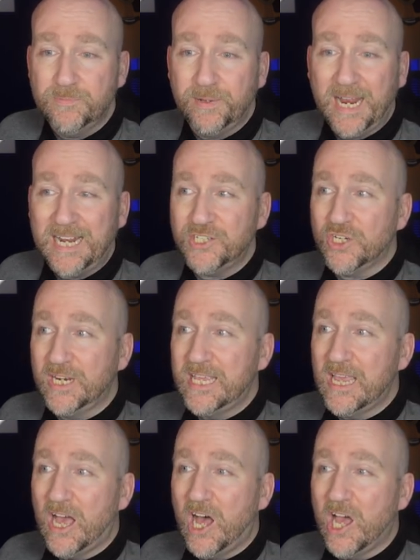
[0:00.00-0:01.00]
but
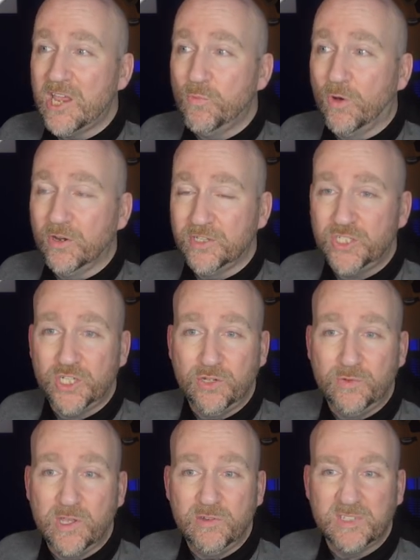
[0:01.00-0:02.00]
actually I want to
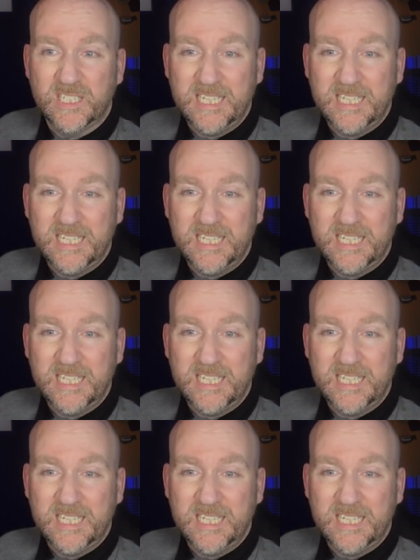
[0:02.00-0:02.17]
use the